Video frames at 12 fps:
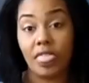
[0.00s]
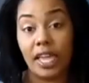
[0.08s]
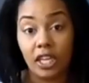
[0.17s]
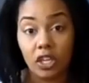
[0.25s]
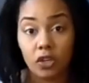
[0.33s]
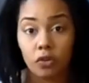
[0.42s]

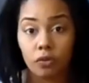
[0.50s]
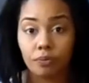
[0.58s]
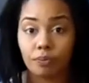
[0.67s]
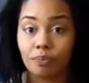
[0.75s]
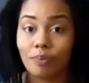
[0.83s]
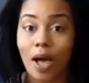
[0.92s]
thank you.
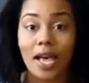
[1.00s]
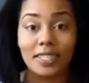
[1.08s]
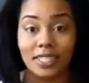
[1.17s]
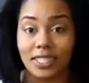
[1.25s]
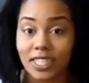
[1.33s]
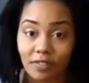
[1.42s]

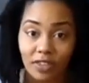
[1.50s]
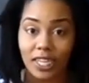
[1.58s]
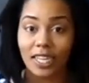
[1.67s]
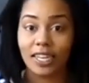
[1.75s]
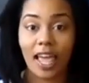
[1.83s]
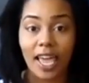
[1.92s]

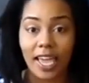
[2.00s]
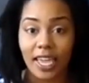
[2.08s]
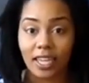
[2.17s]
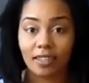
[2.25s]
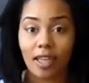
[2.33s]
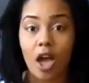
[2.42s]
Positivity and
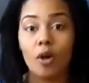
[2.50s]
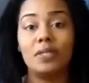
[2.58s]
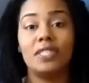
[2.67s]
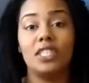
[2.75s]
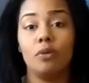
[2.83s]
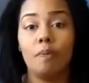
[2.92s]
light. I hope
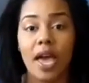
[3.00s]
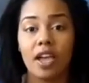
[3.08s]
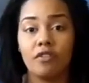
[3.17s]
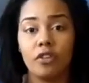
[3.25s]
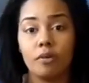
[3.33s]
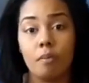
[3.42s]
to see you
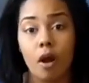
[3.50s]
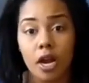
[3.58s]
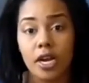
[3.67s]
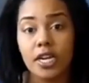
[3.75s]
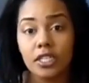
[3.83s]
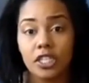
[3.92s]
back for
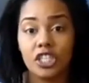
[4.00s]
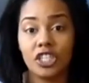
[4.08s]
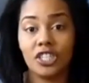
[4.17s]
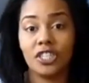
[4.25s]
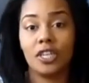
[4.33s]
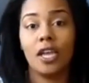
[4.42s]

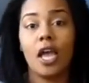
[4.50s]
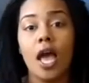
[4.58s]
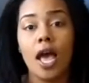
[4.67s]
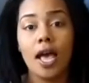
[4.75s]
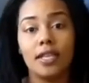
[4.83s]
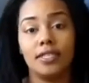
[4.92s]
March.
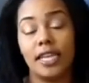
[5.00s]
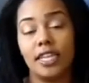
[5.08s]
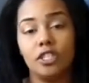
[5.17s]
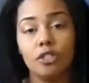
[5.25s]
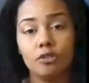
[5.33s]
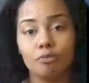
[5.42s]

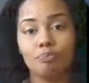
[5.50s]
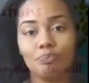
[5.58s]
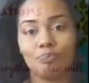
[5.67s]
Stay tuned.